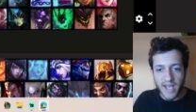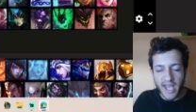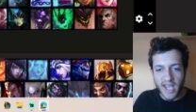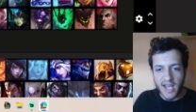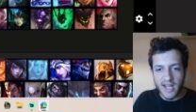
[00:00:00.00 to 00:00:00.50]

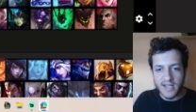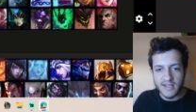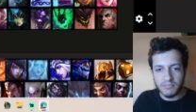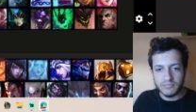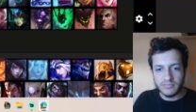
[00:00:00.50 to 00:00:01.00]

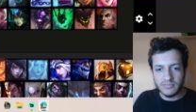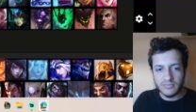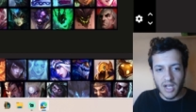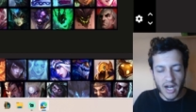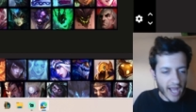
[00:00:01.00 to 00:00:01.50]
and
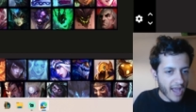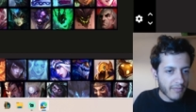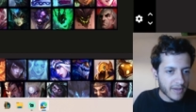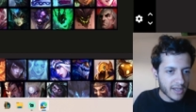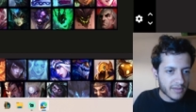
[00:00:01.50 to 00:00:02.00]
are
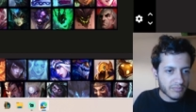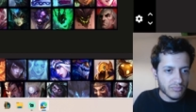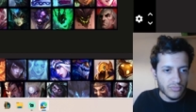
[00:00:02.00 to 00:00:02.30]
having